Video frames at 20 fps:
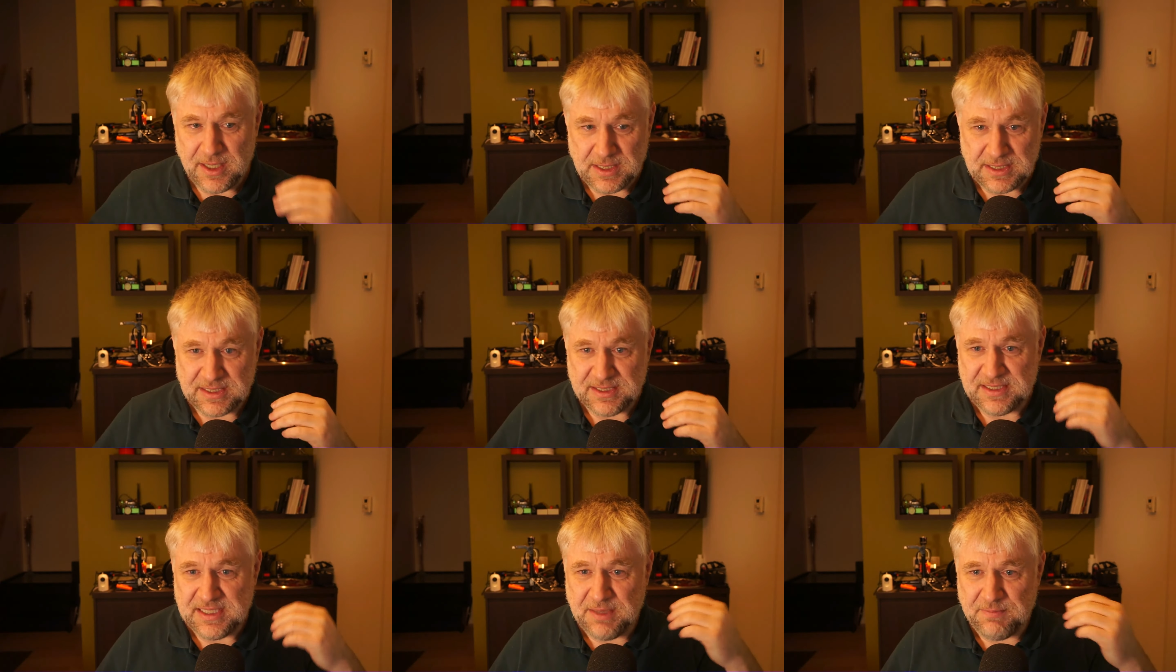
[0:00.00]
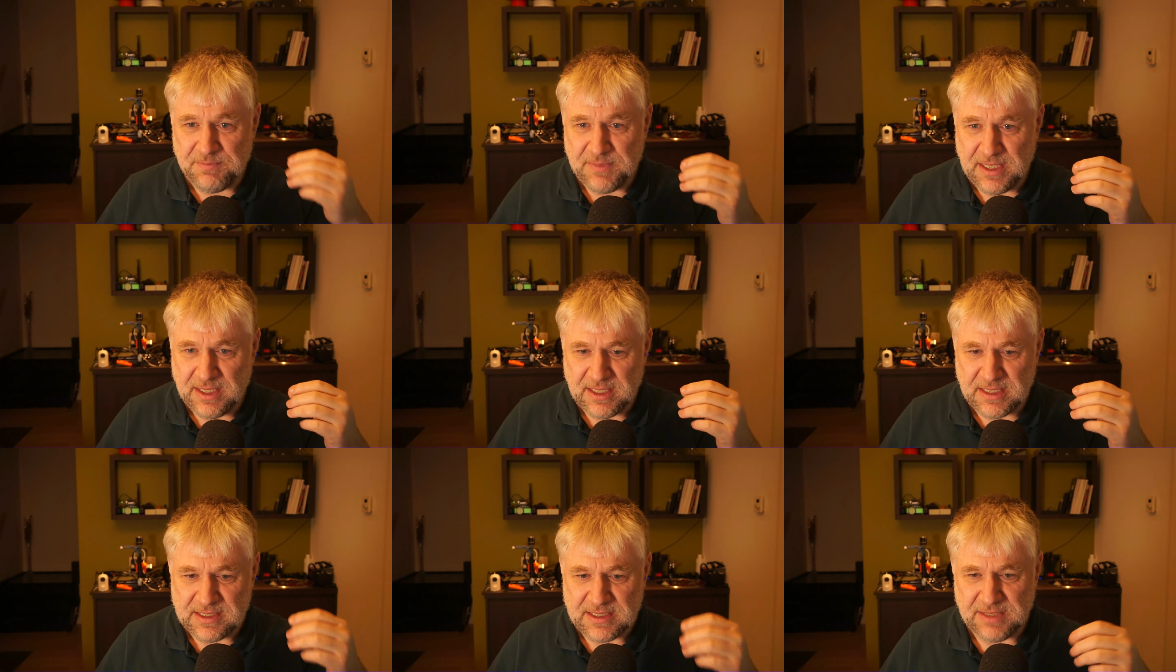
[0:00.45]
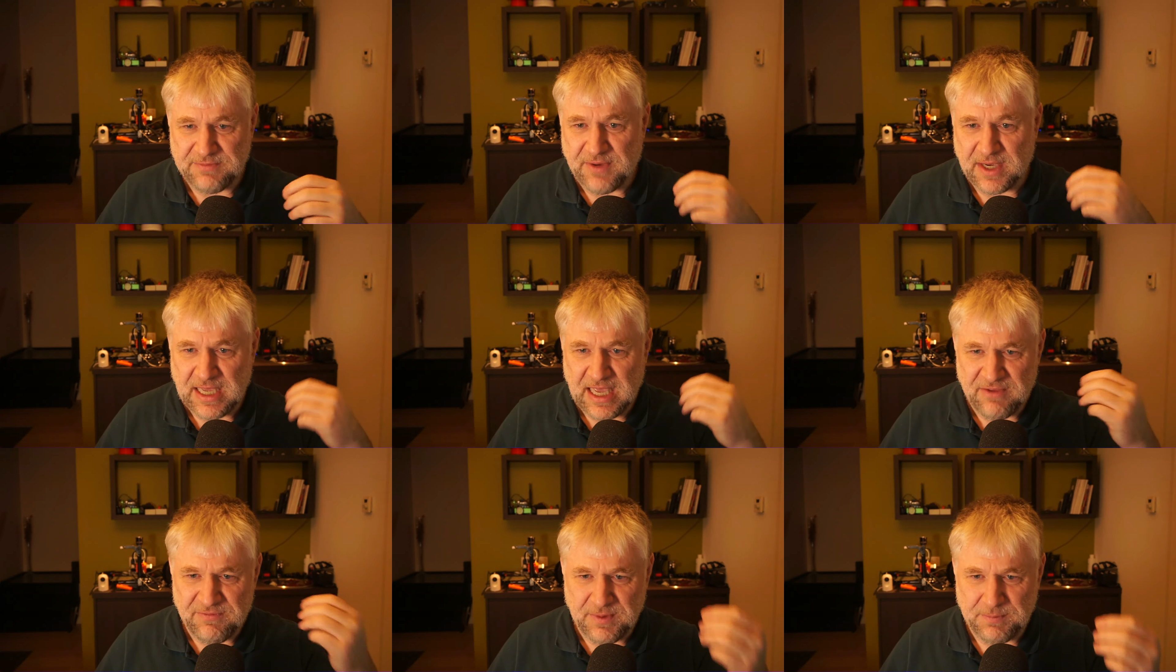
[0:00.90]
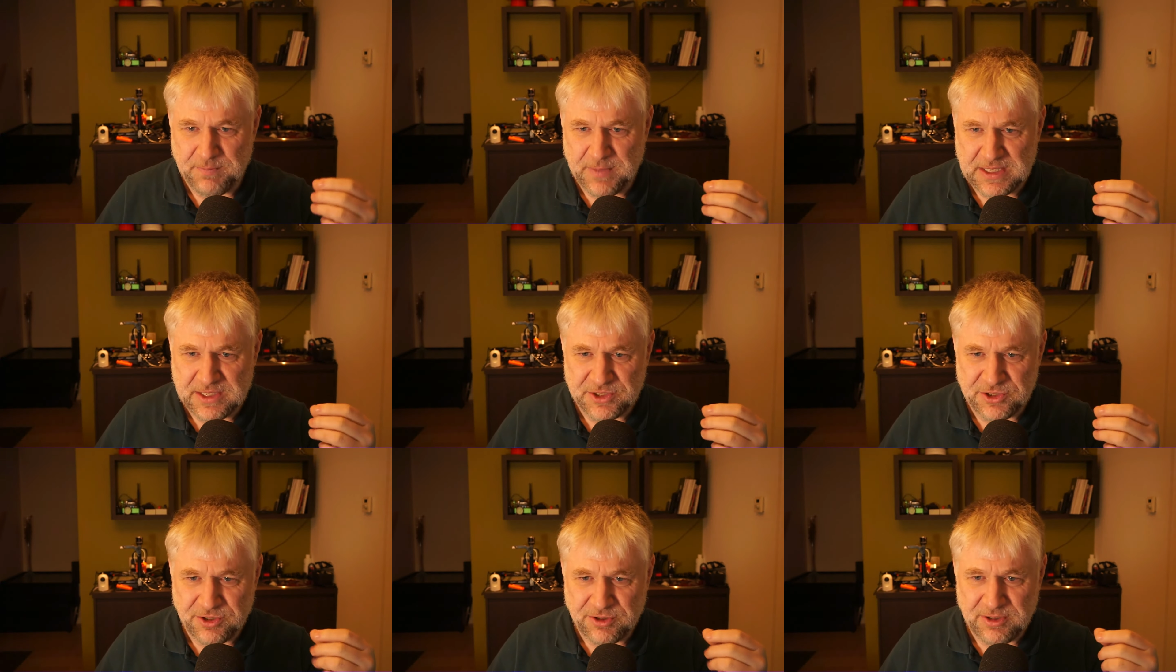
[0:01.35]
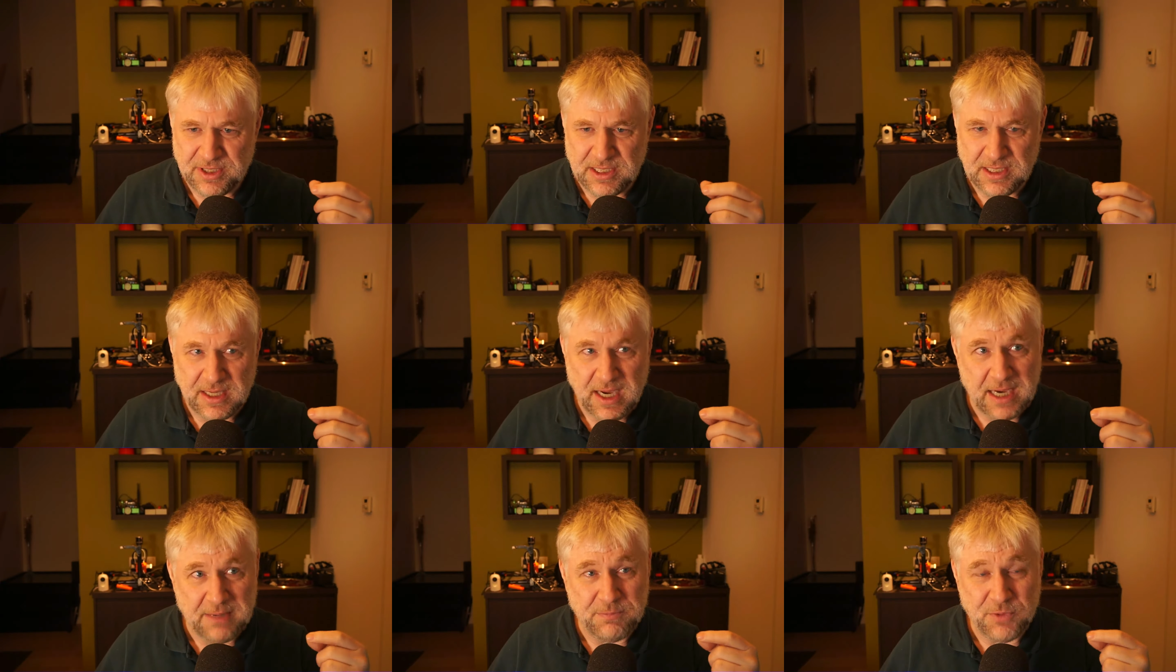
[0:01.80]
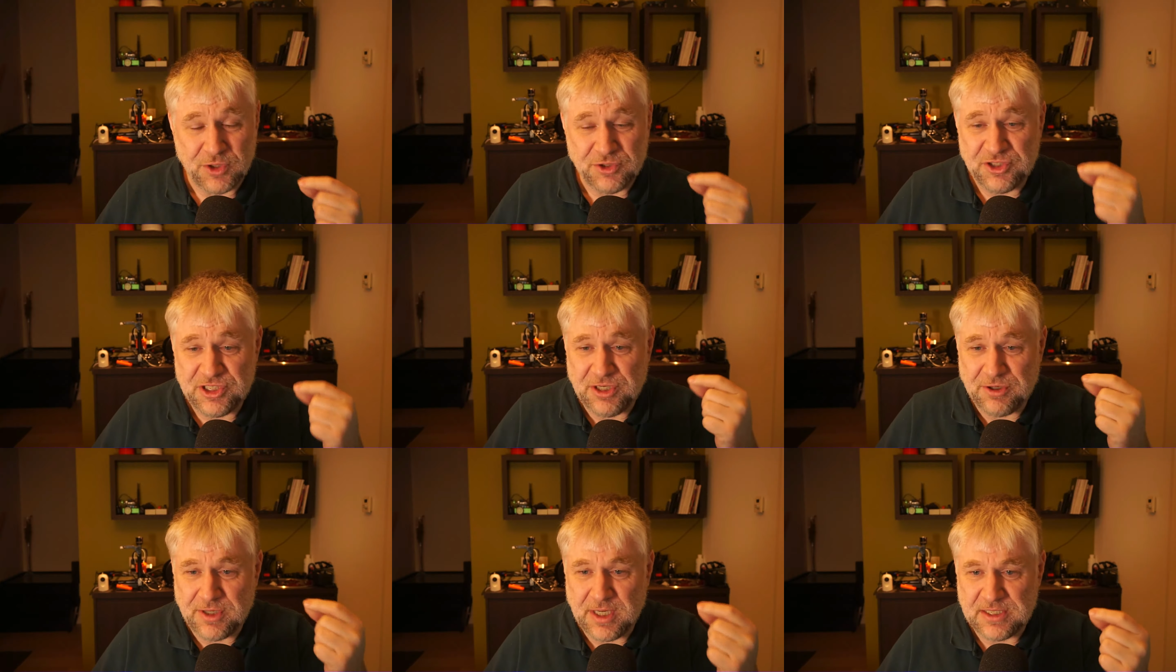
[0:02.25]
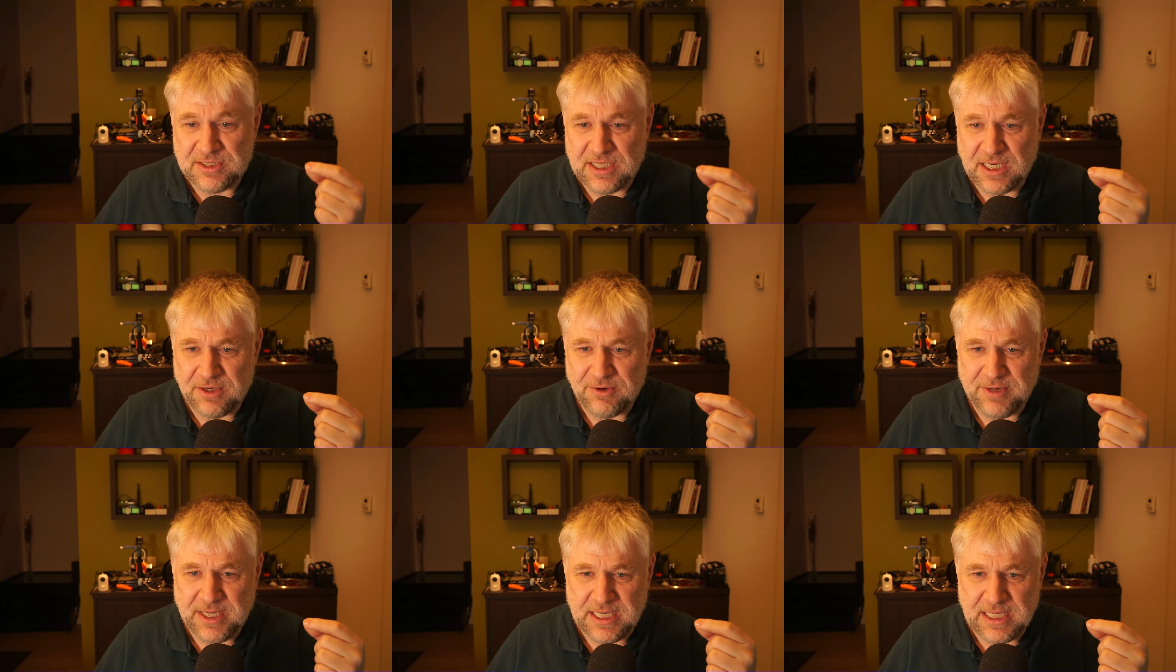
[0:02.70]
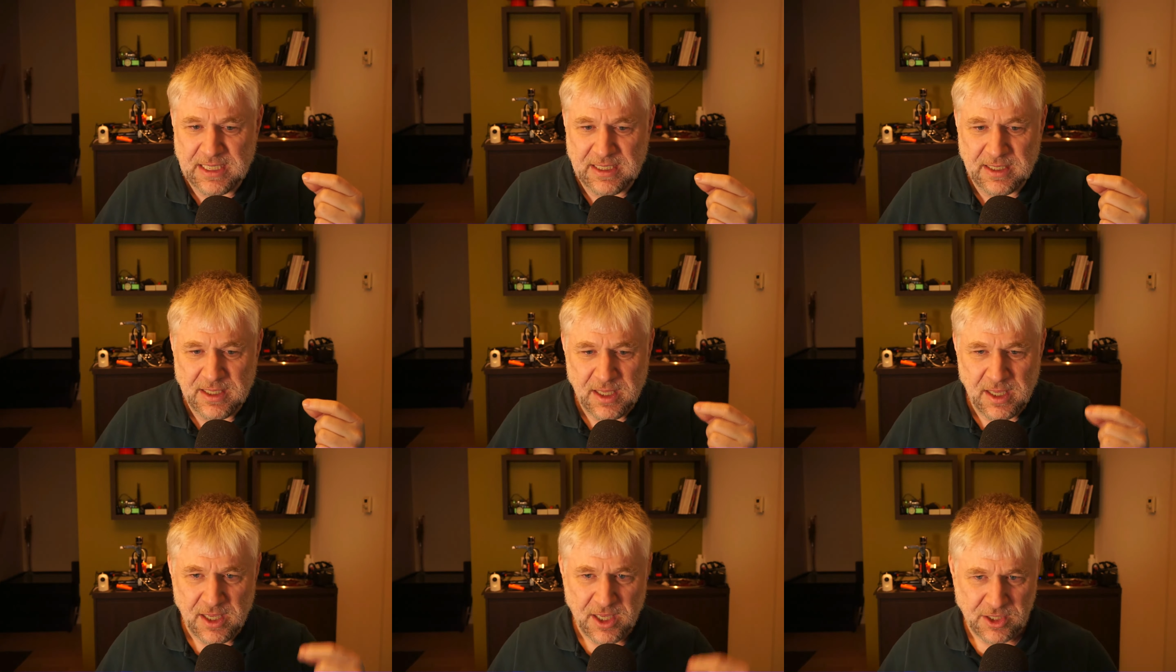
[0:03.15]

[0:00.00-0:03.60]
The same thing is if I have a midjourney, I'm not generating